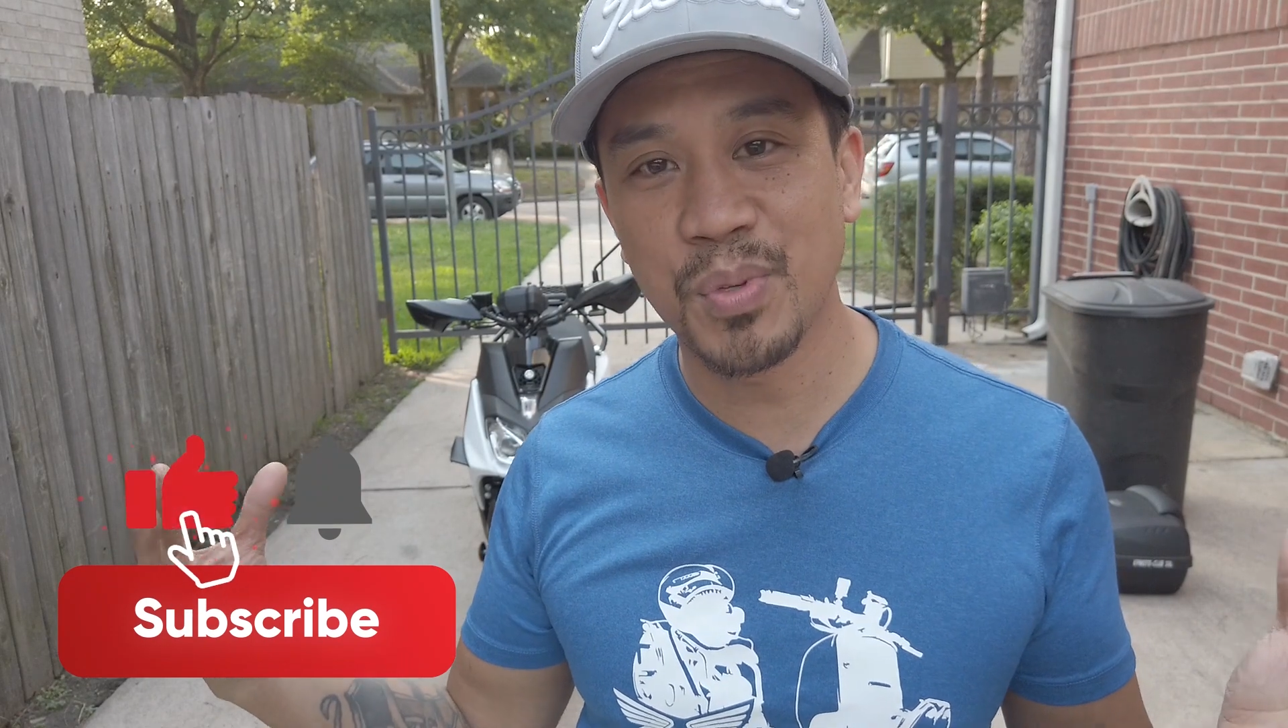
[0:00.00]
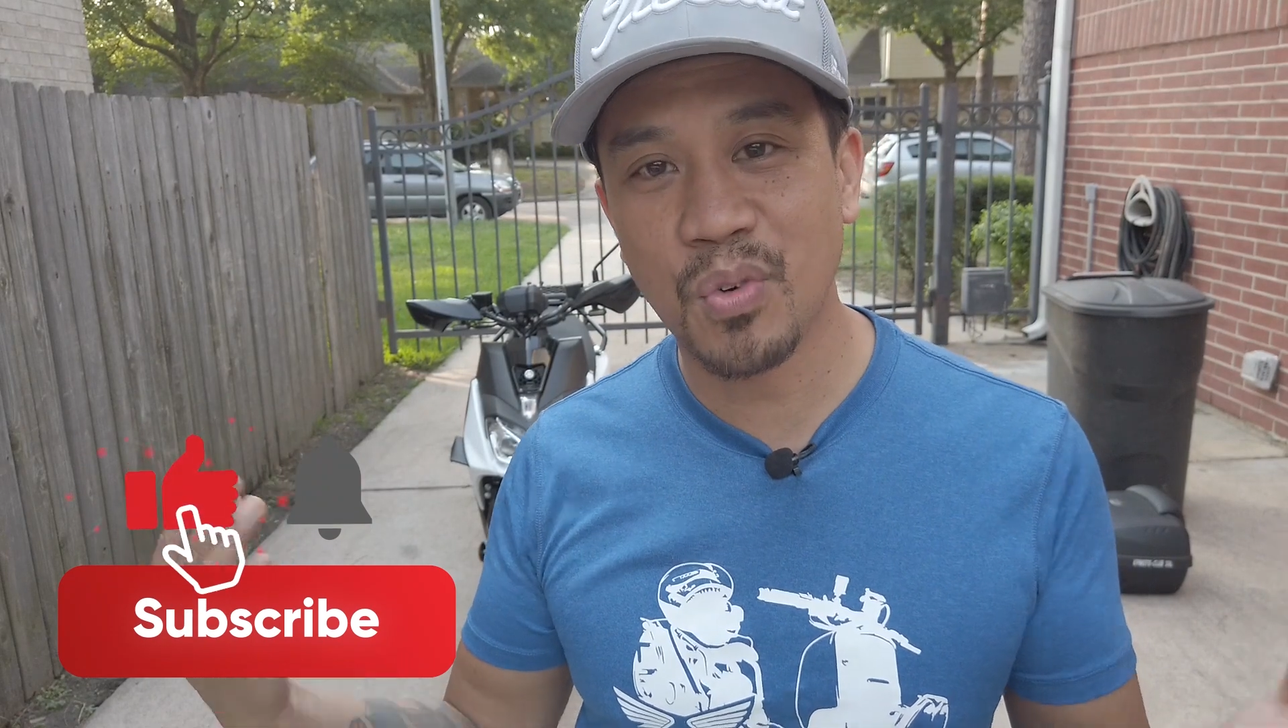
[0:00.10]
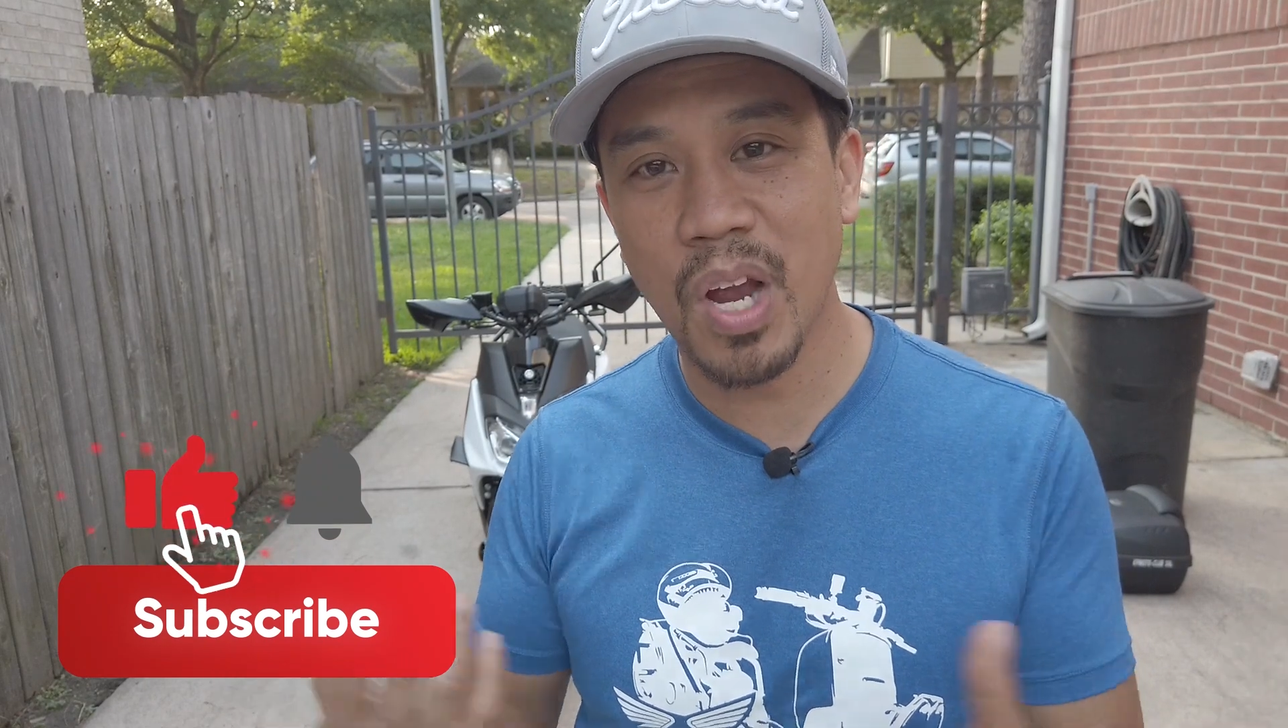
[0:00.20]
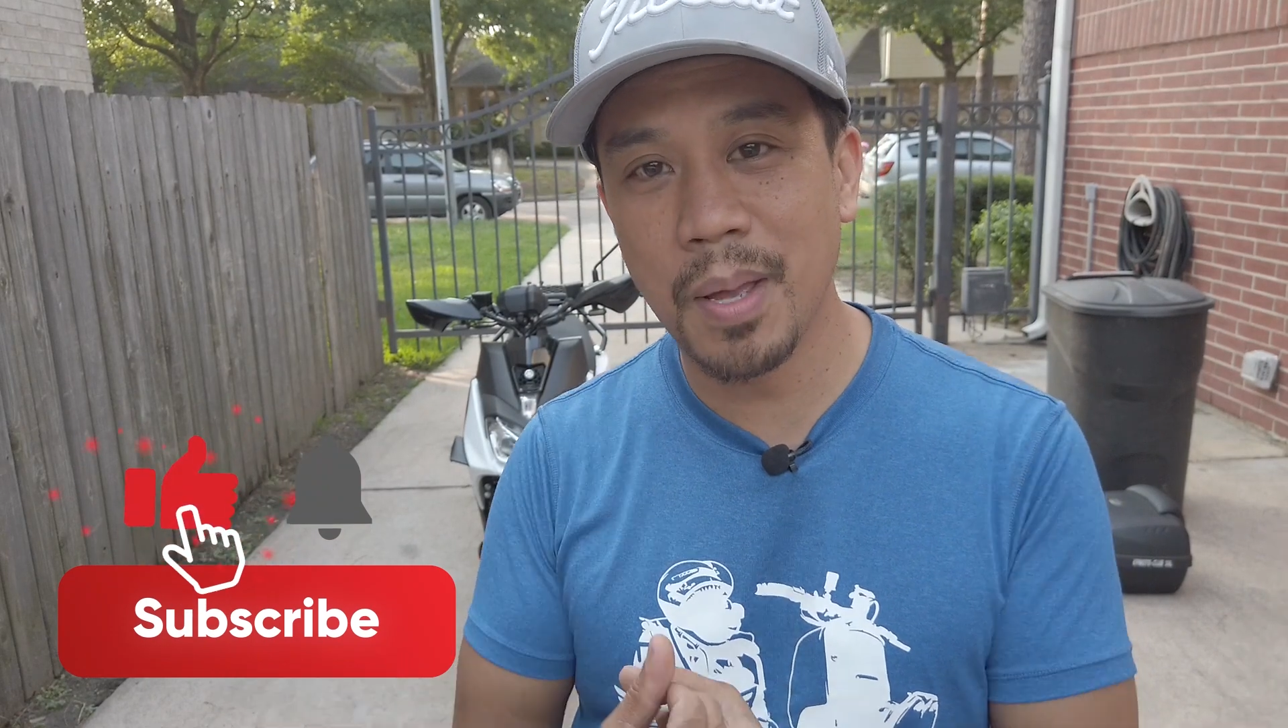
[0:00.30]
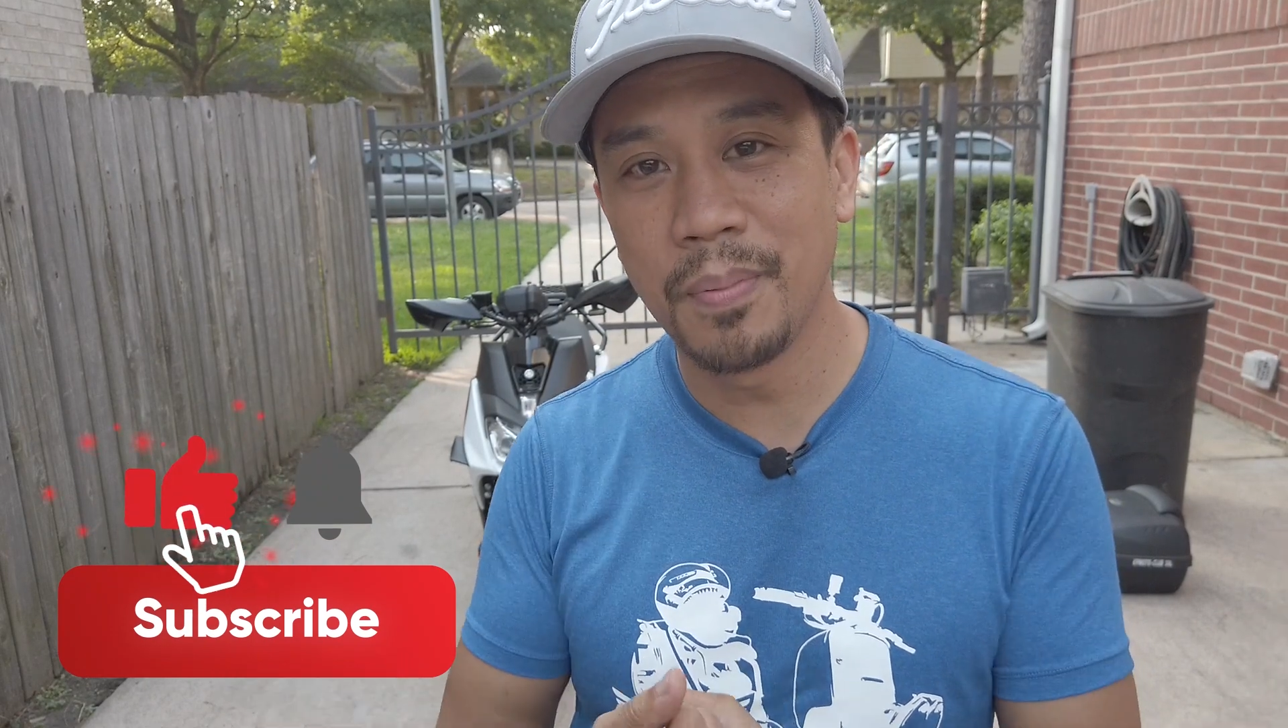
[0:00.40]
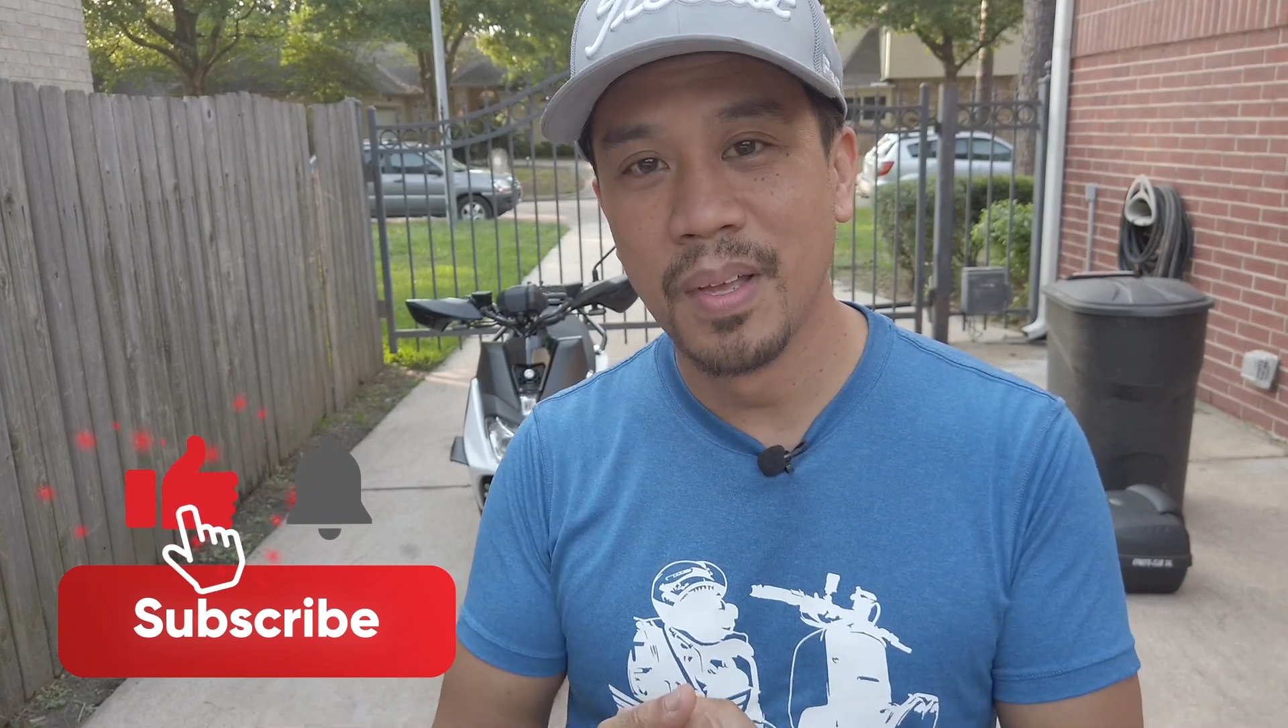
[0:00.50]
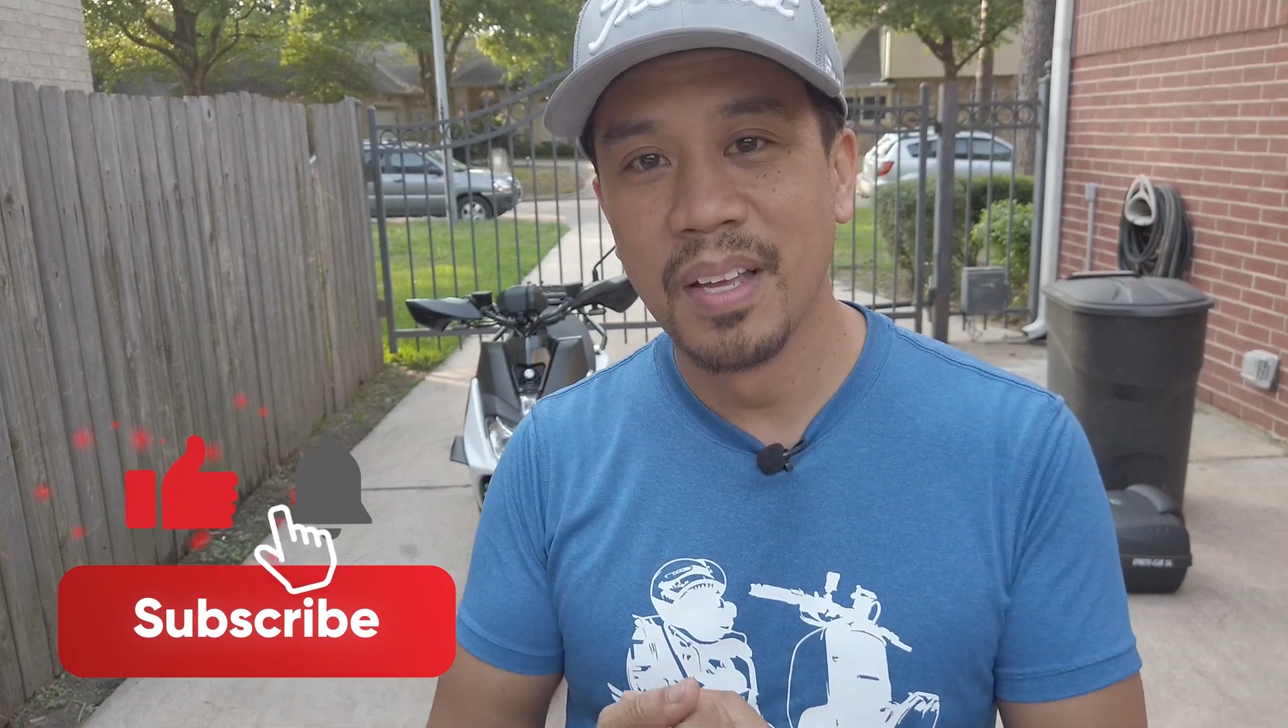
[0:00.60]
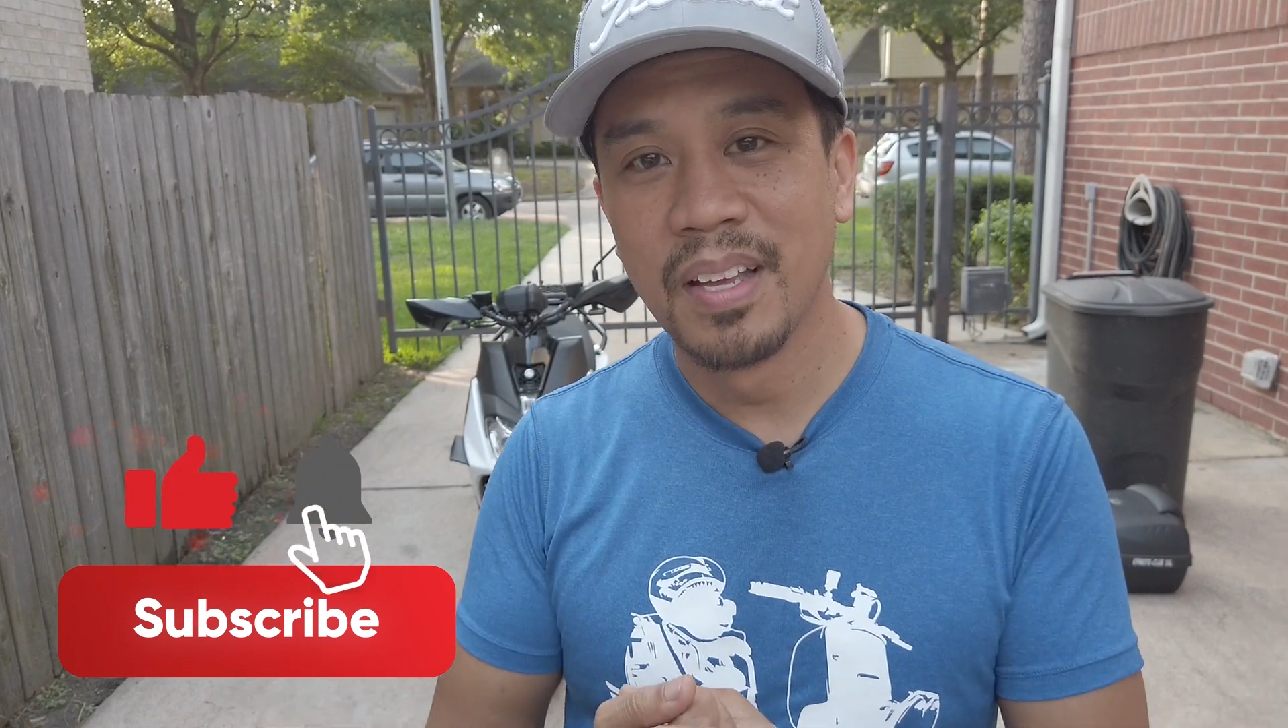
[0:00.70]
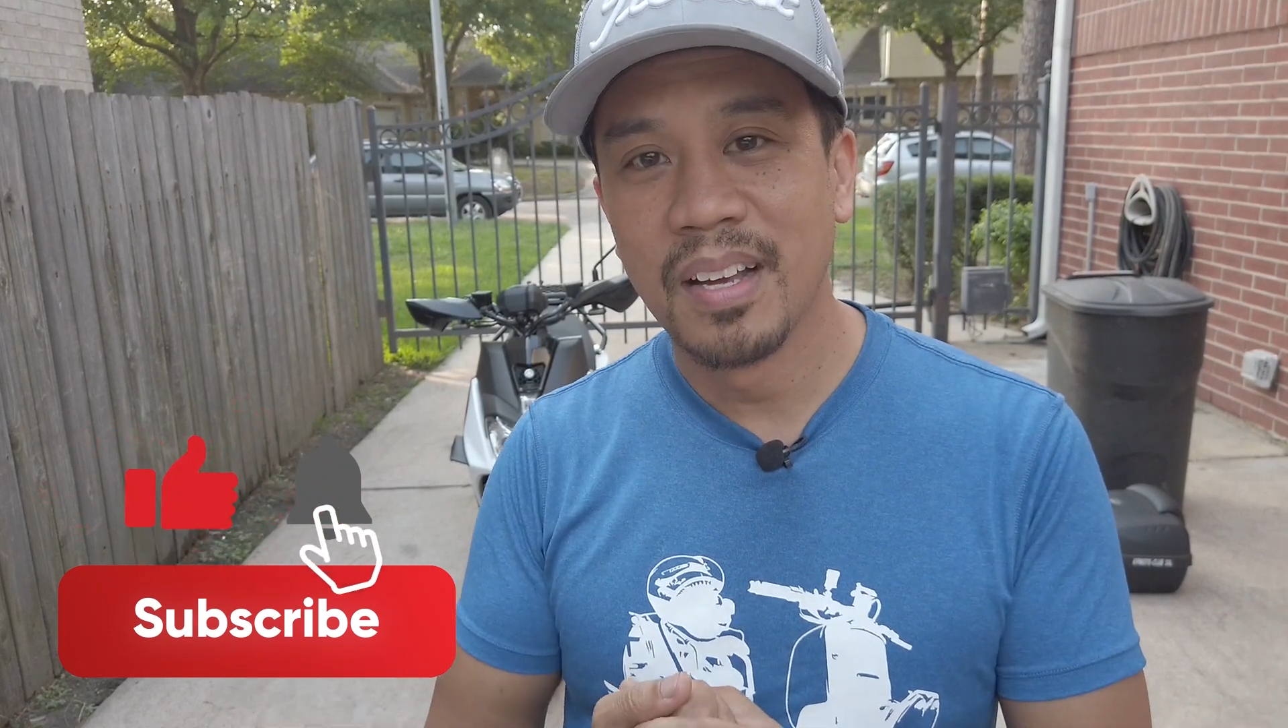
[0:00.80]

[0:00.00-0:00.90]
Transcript: subscribe.